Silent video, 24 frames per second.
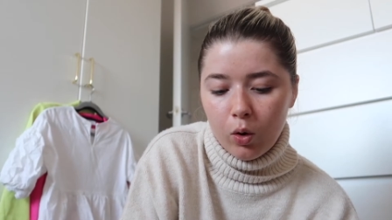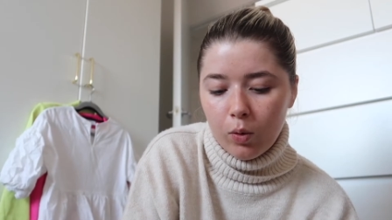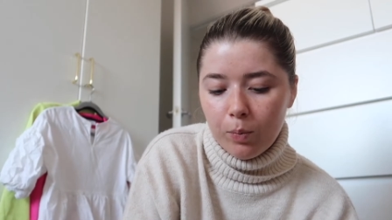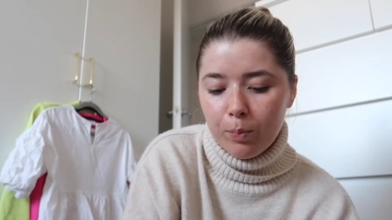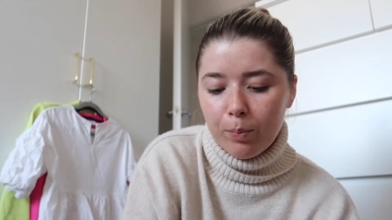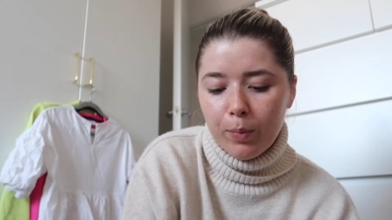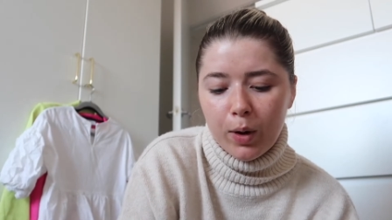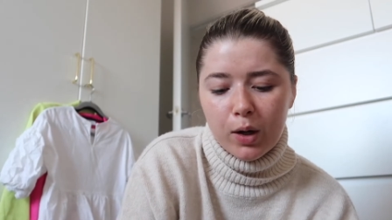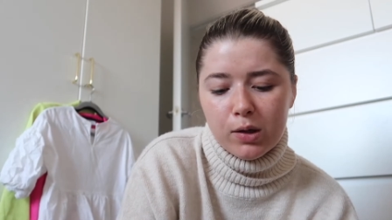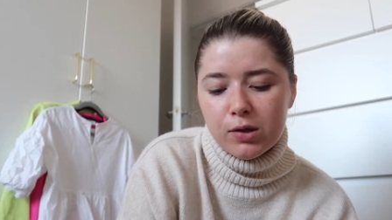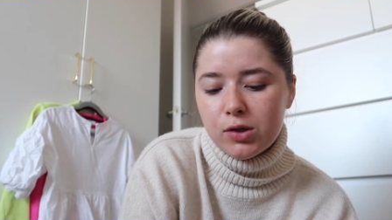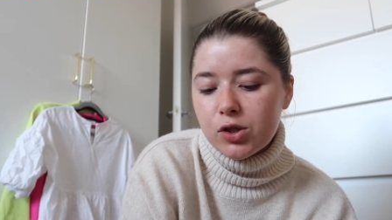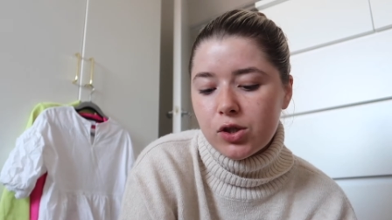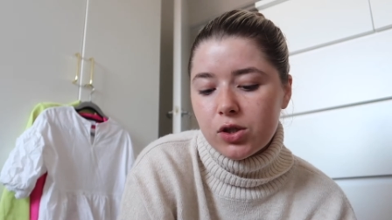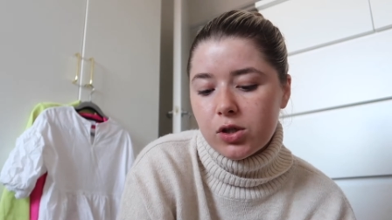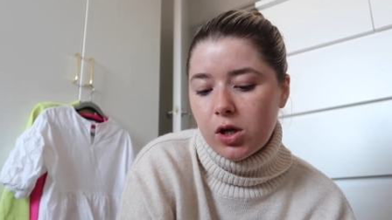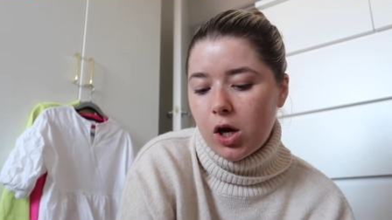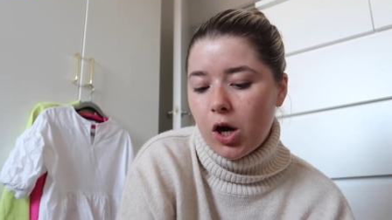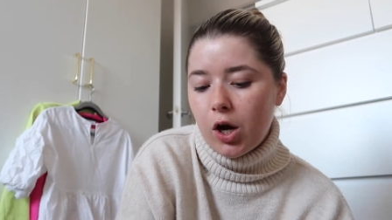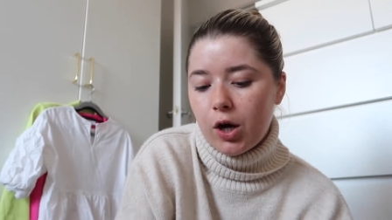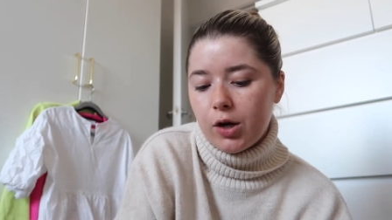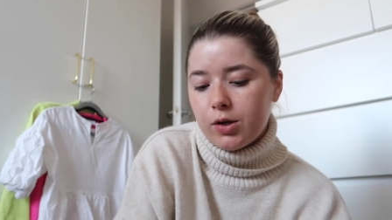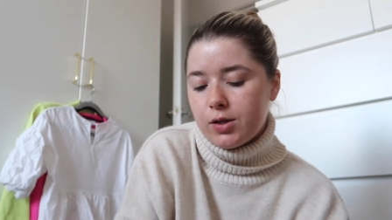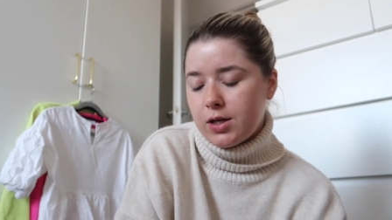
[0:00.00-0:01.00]
Most
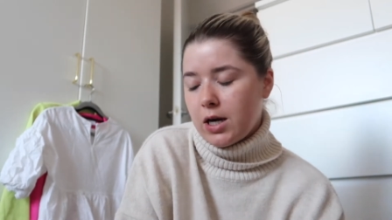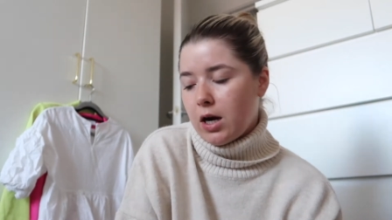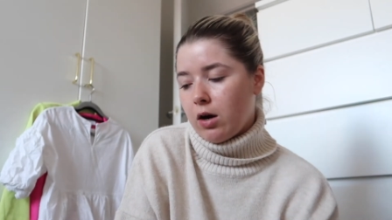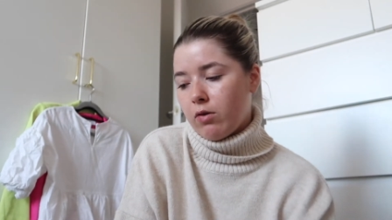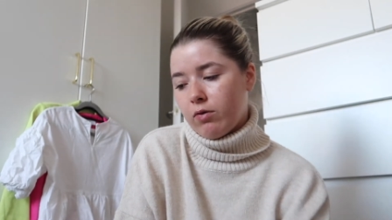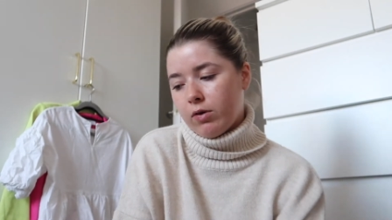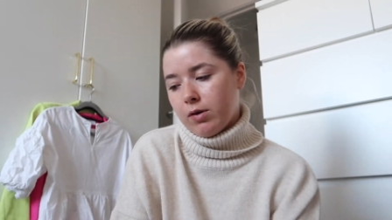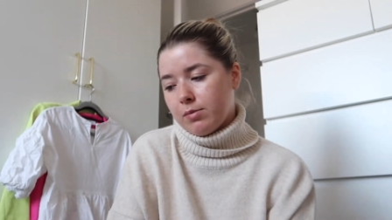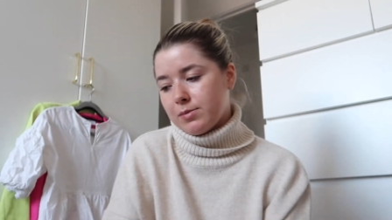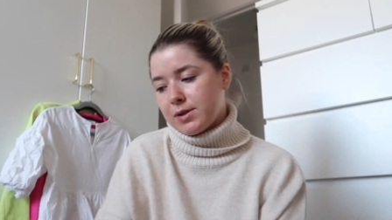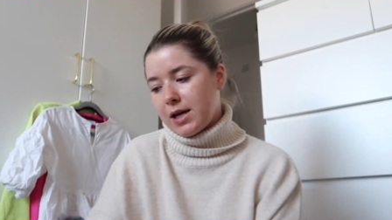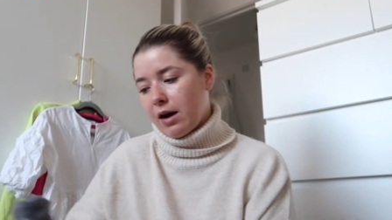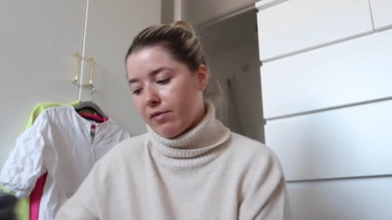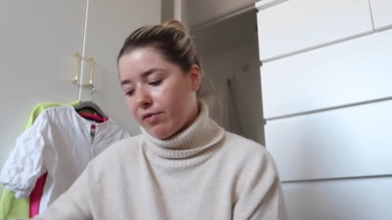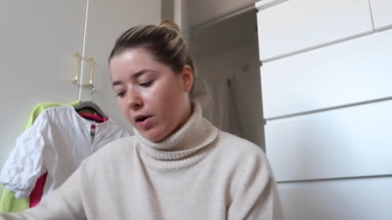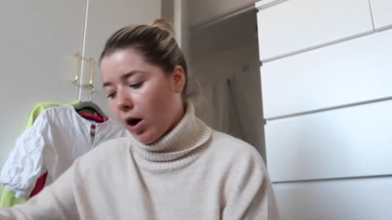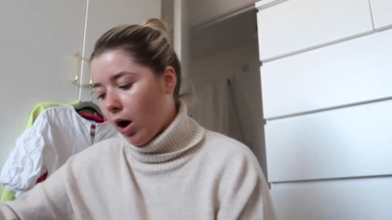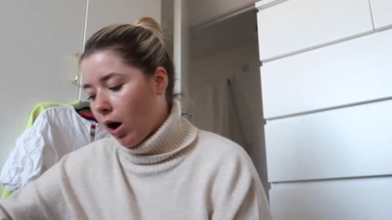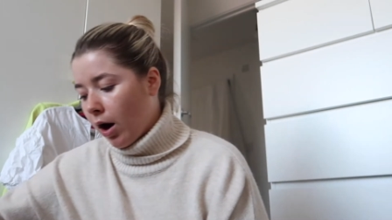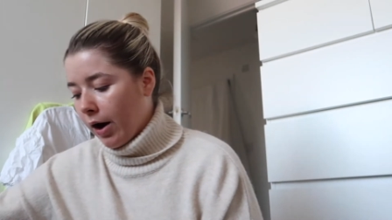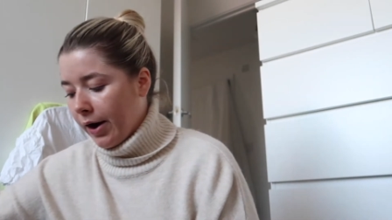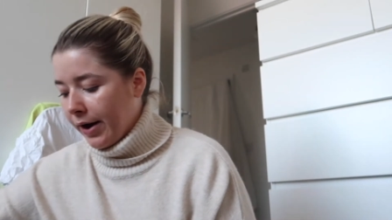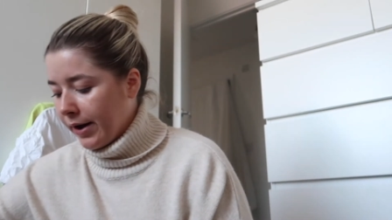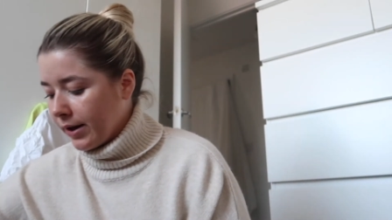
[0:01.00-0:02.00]
hotel rooms have
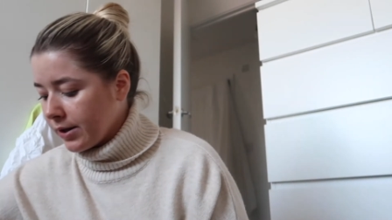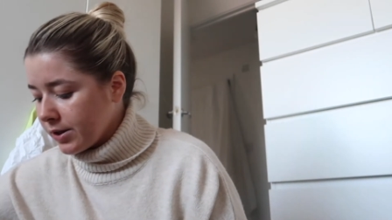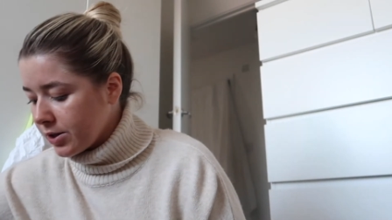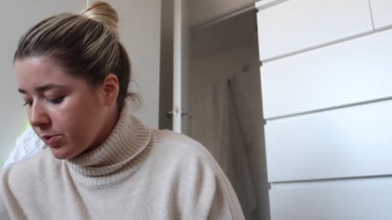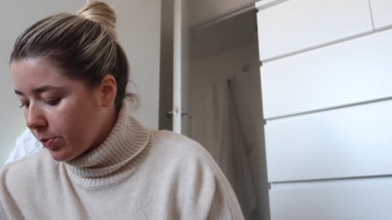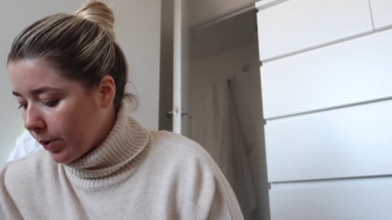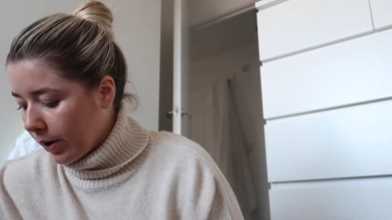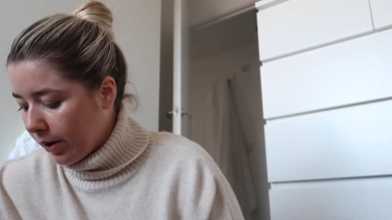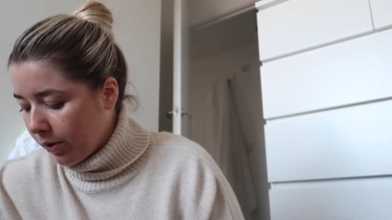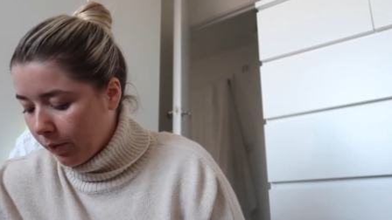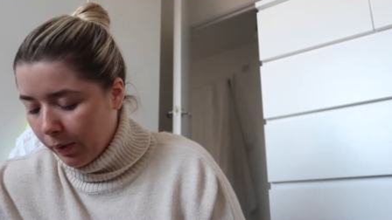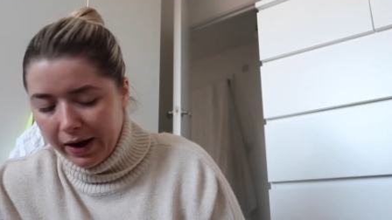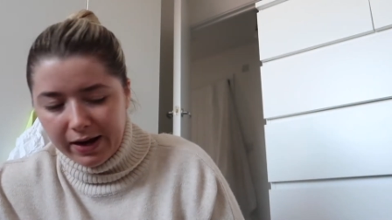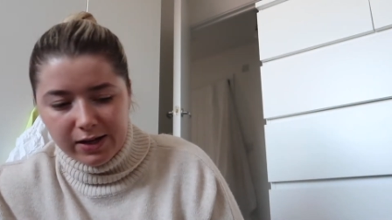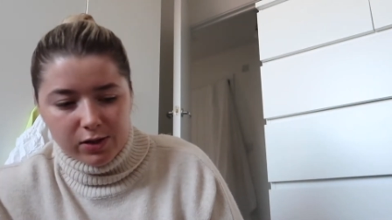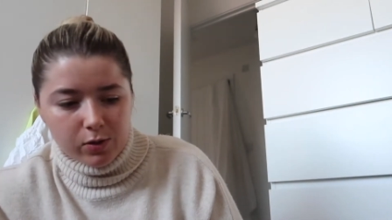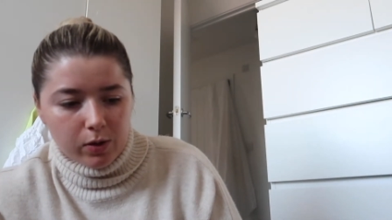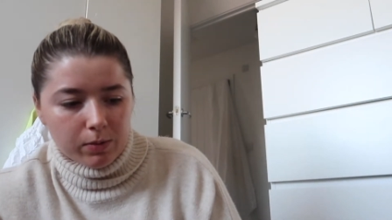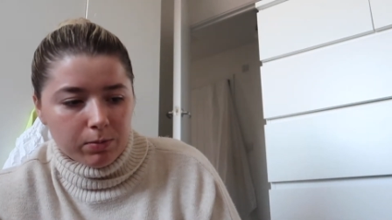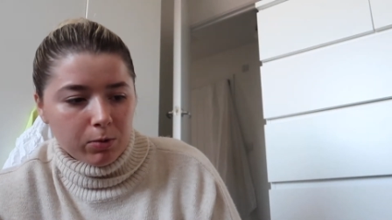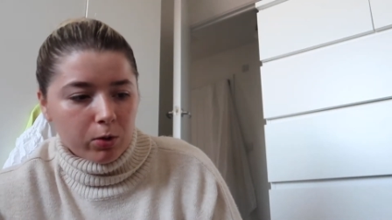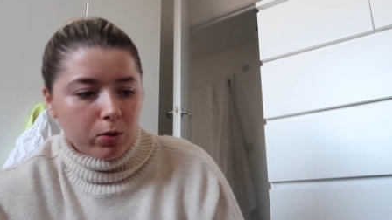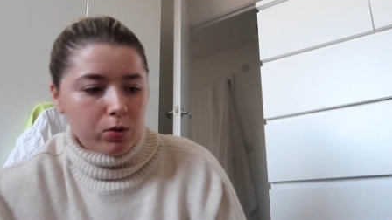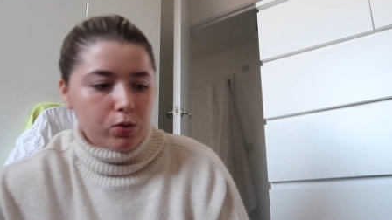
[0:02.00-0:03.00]
irons, by the way, so
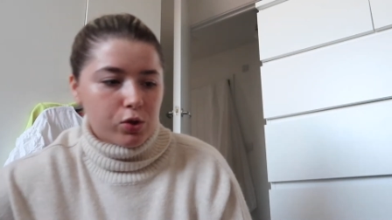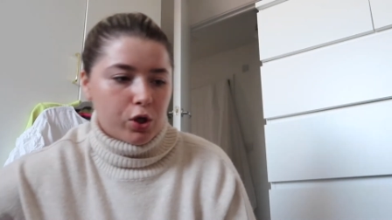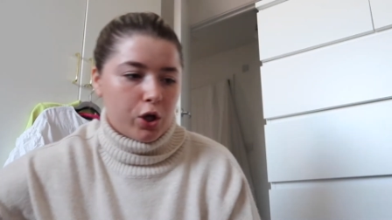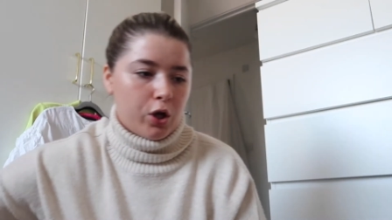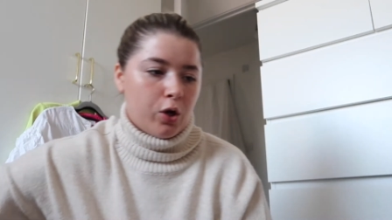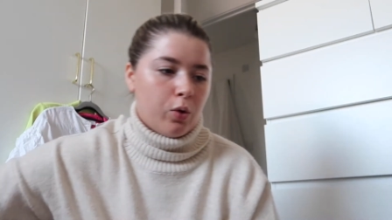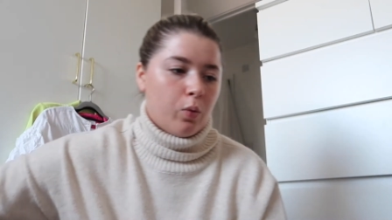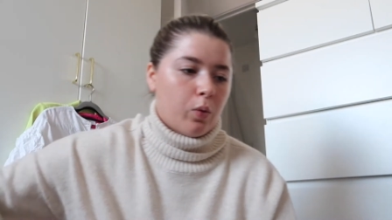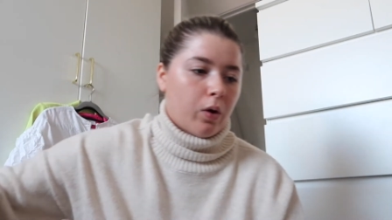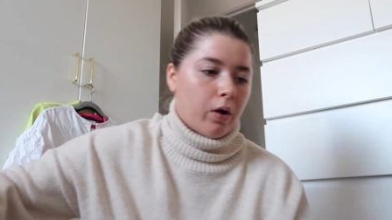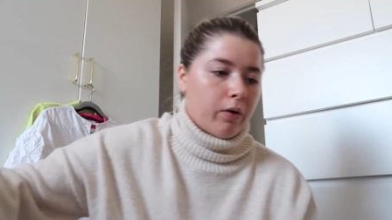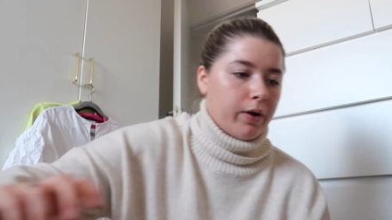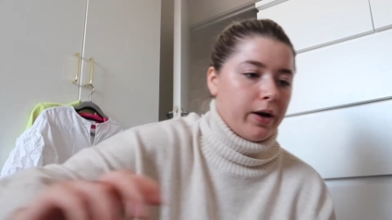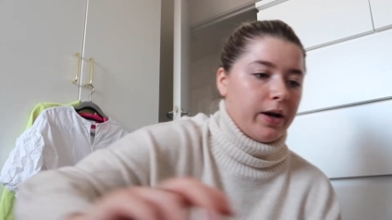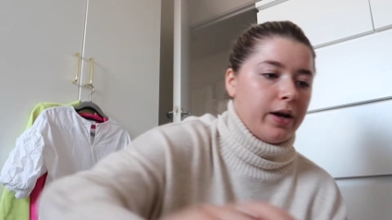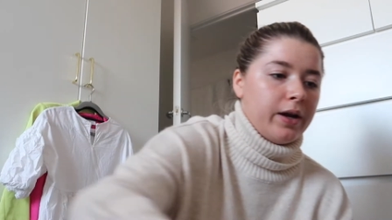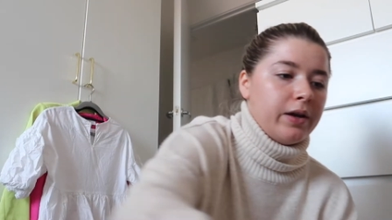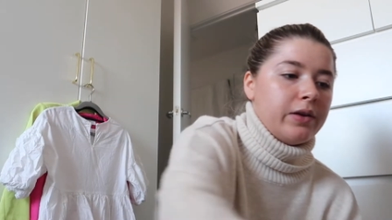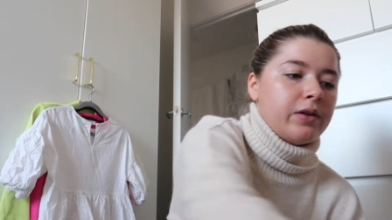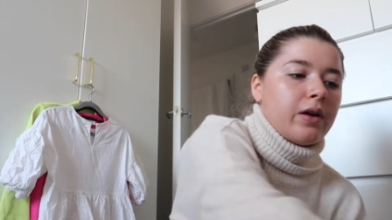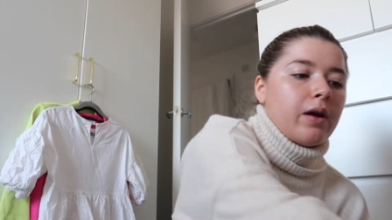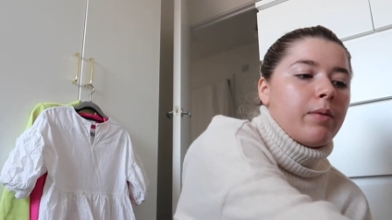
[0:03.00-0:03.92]
I'm not too worried.